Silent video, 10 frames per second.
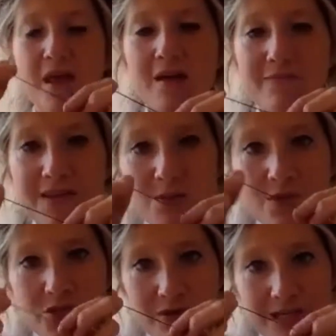These
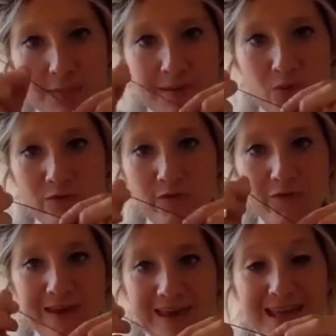ones are a little bit more of a
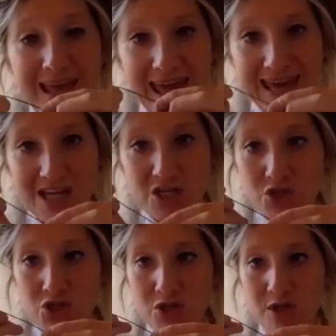thicker
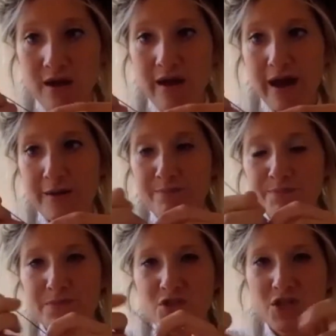gauge
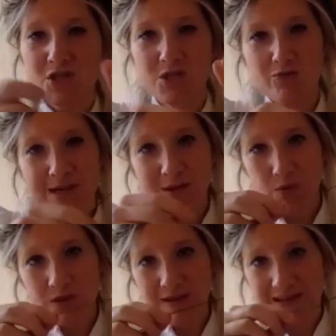because you really
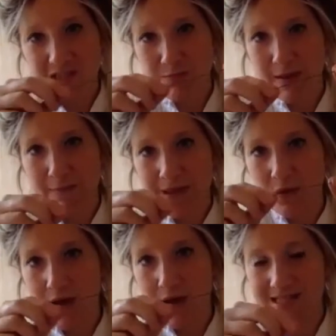want that to be a bit
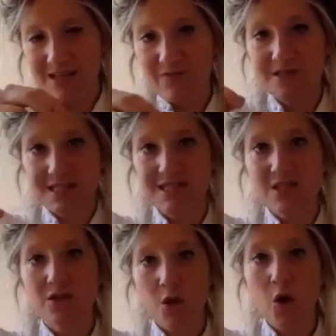quite stiff, because this is
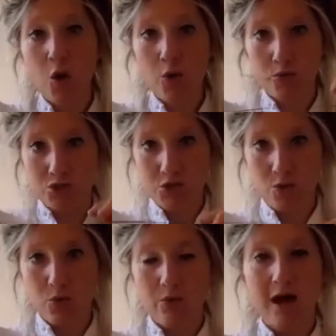going to hold
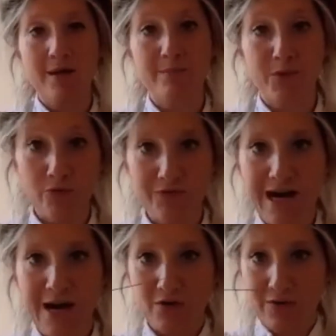your
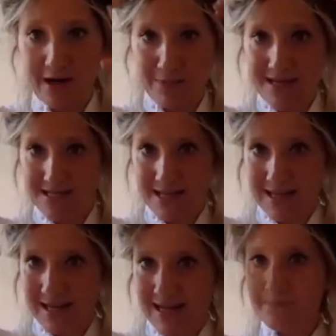flower crown
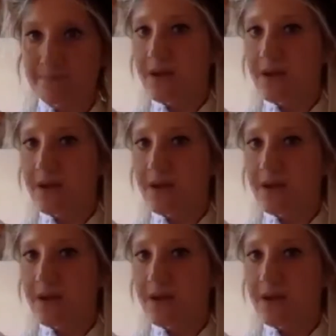basically.